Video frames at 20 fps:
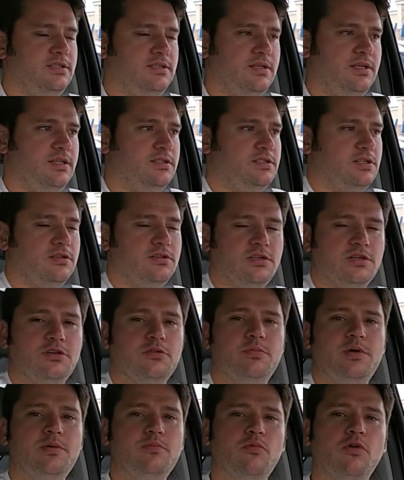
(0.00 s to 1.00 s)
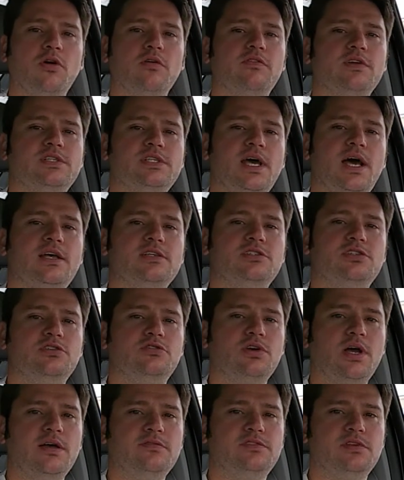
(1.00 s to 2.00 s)
It's a little bit more of a task to
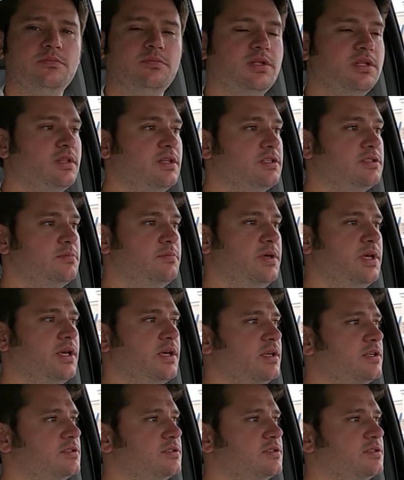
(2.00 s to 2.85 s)
drive something this big,